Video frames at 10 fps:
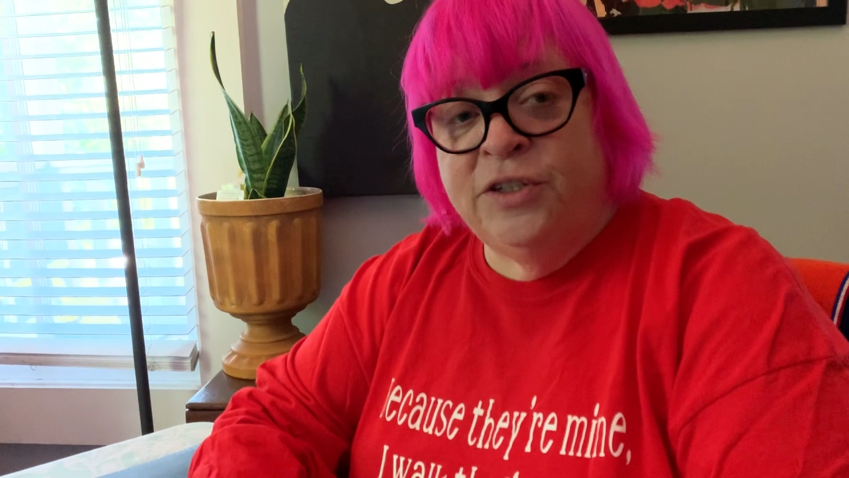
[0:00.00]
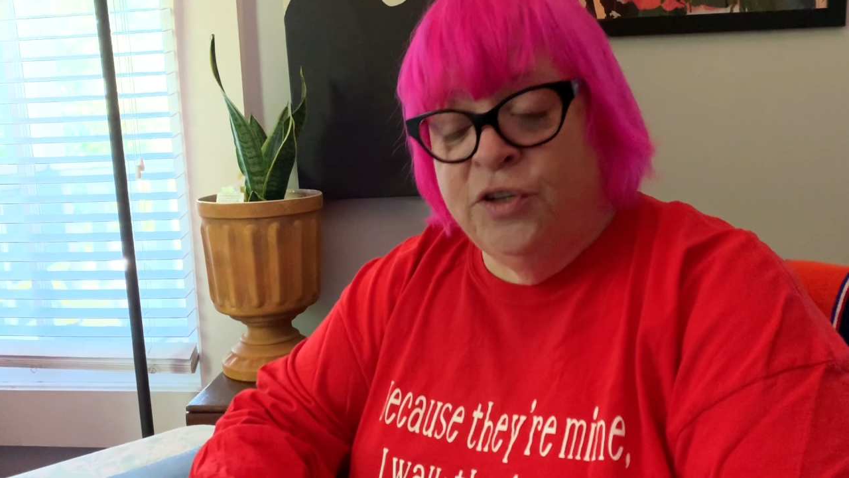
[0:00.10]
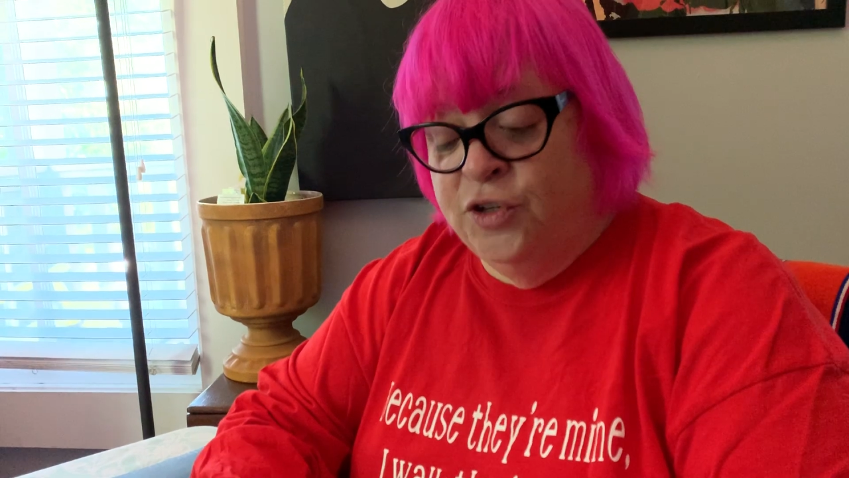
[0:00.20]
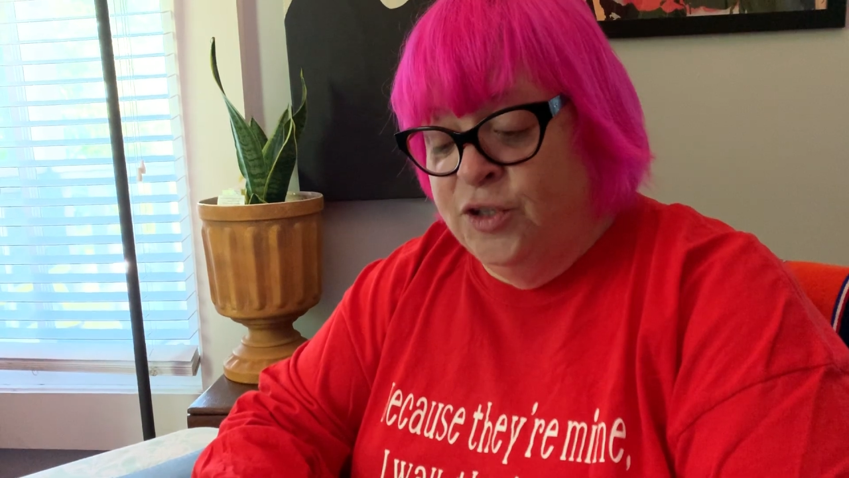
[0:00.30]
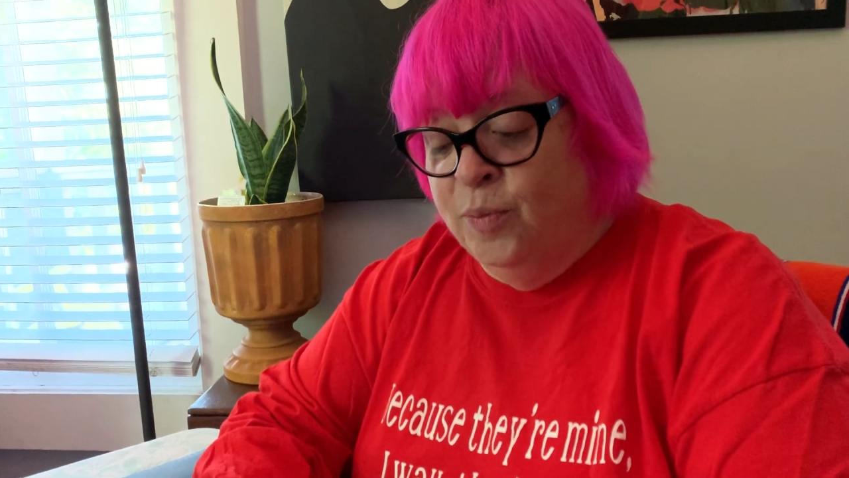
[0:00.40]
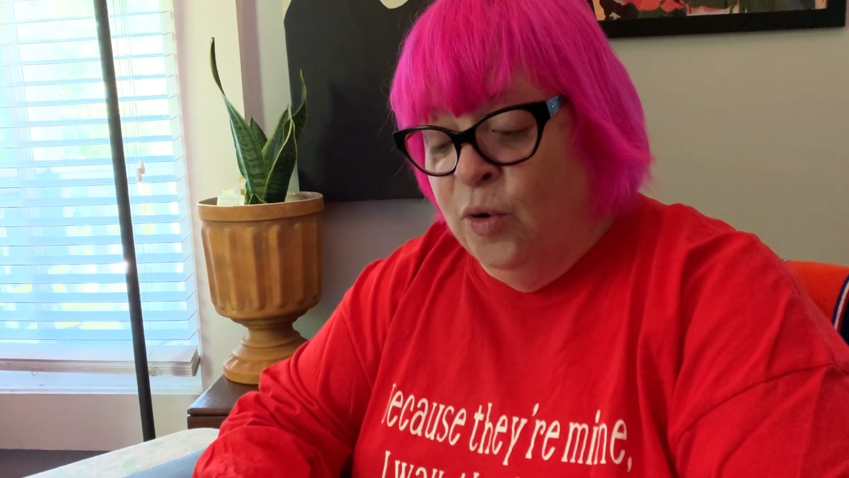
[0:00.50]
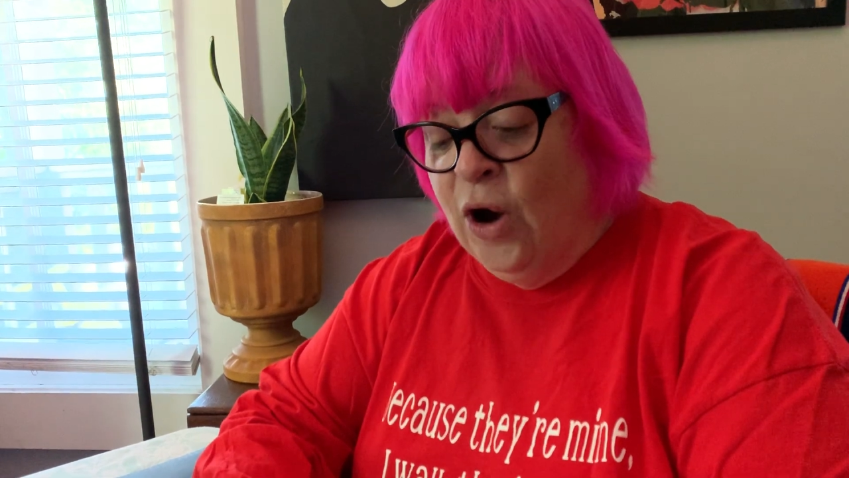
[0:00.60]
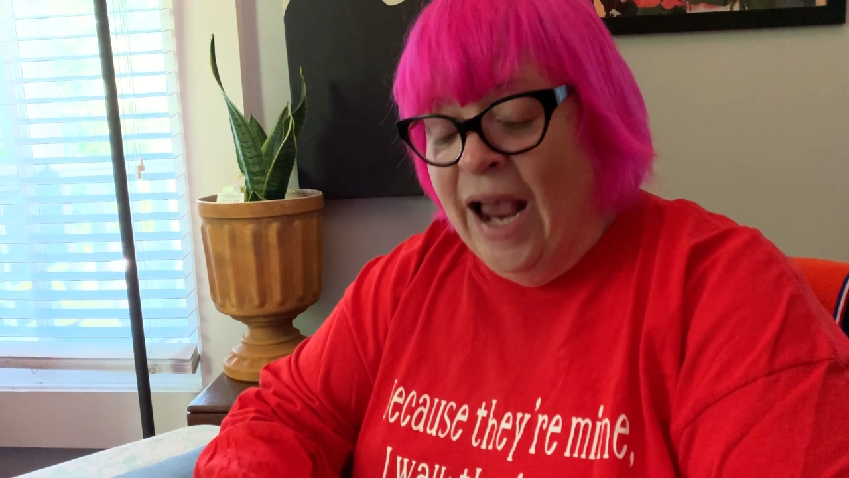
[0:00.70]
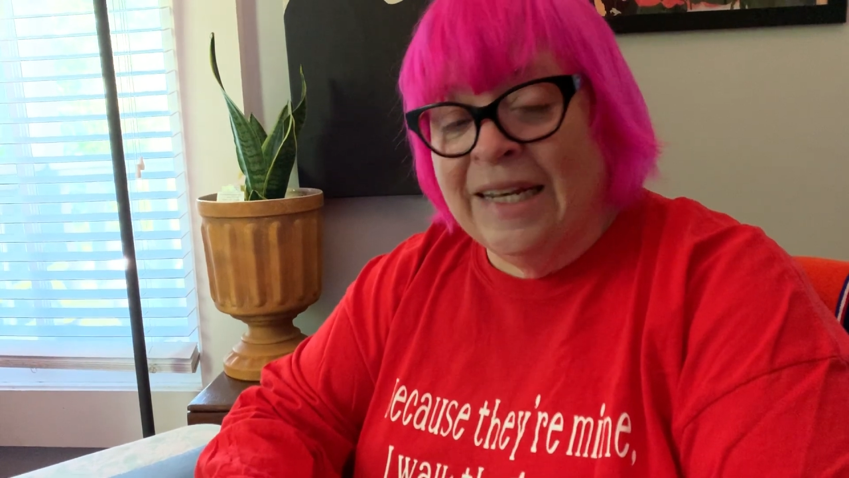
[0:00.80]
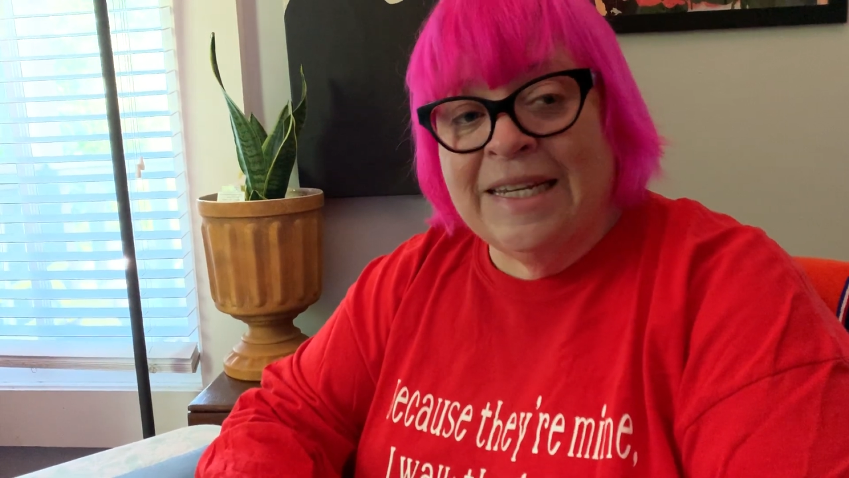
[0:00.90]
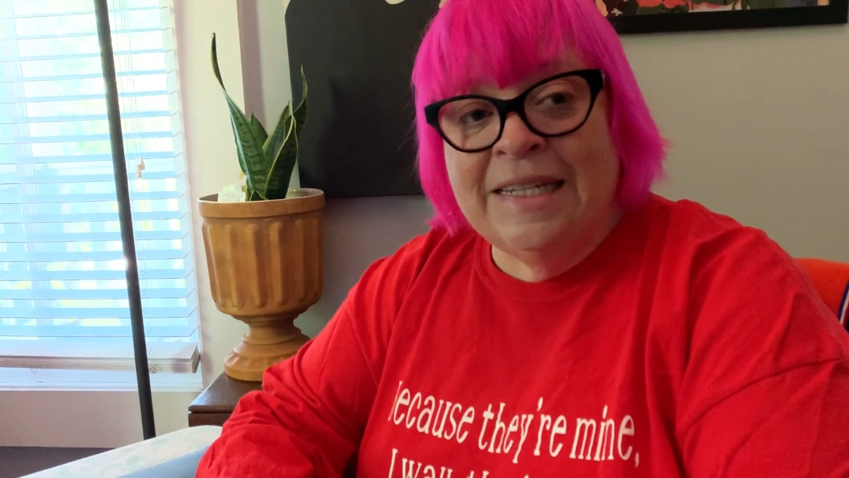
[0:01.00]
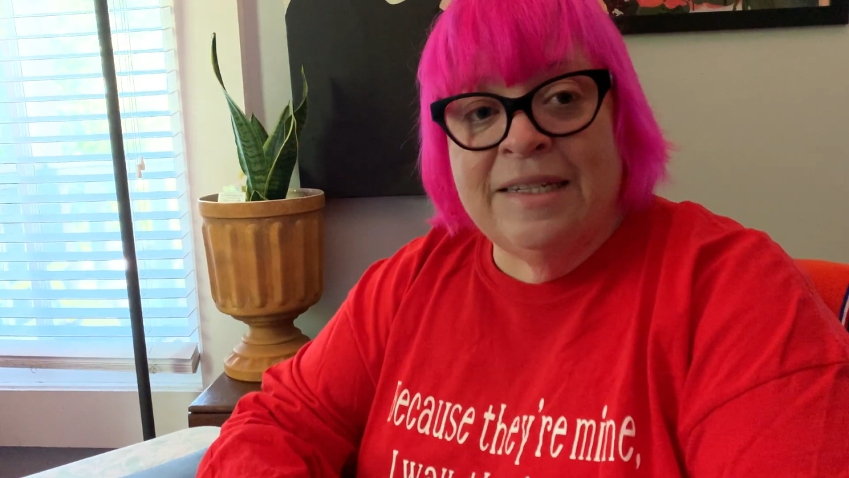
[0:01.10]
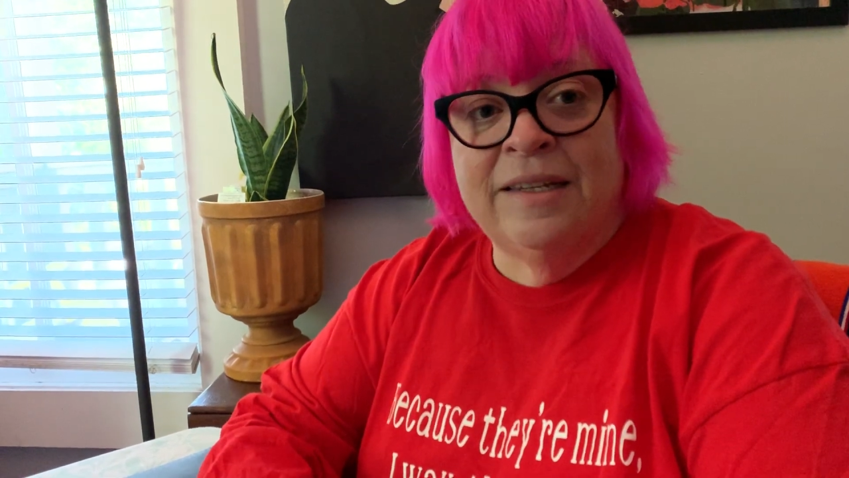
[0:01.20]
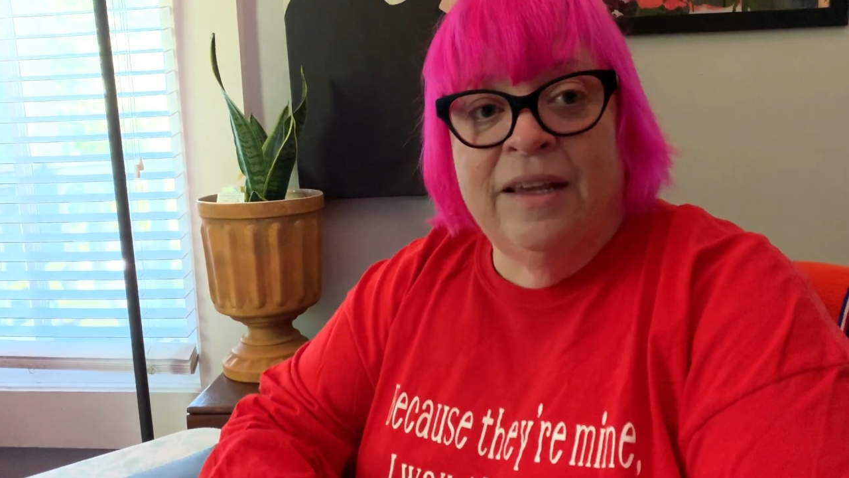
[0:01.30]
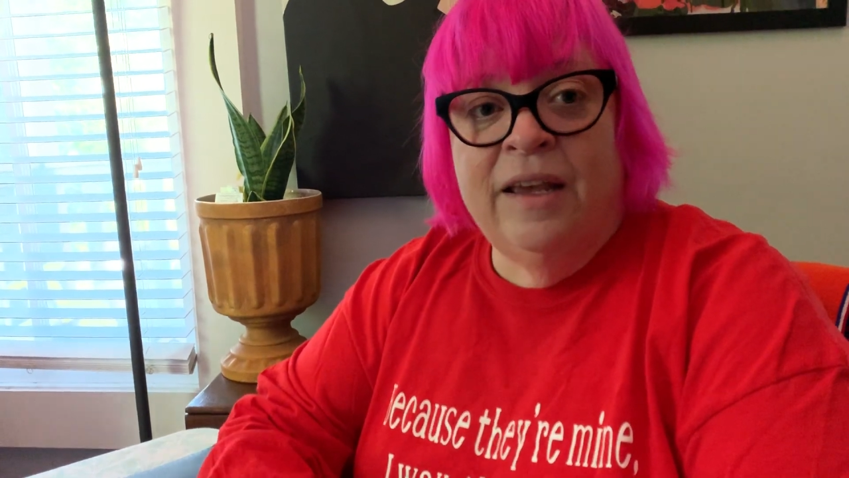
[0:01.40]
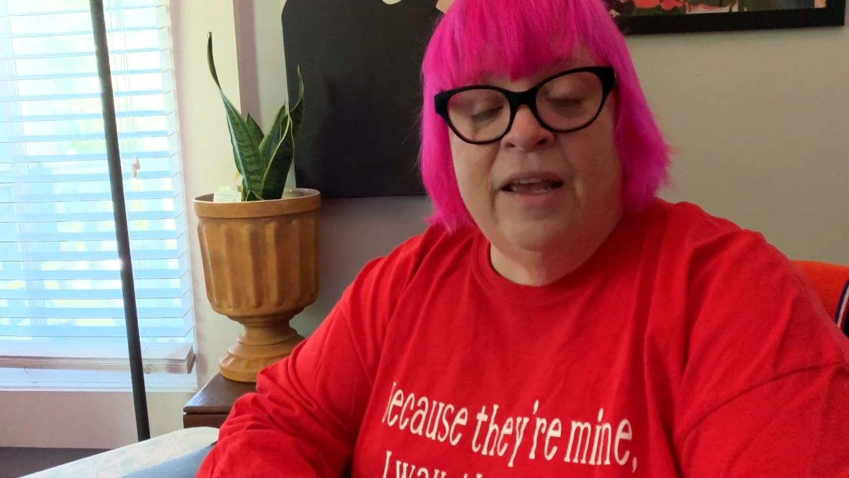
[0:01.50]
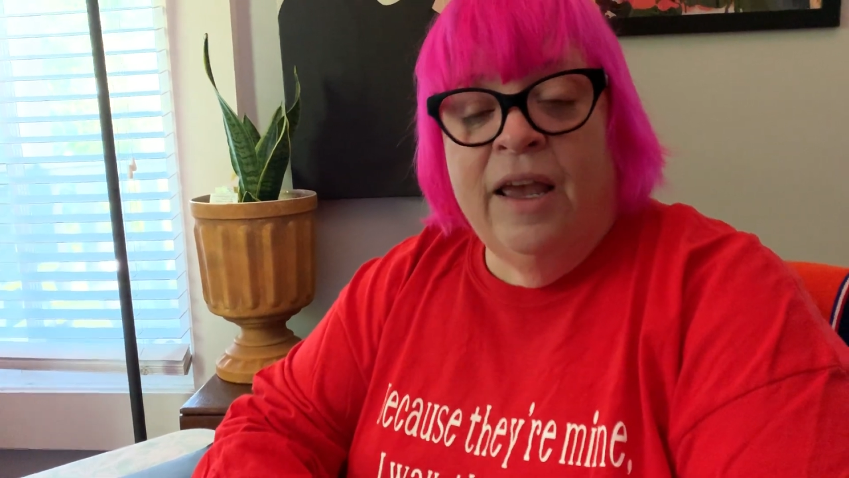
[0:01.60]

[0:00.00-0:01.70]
to just practice.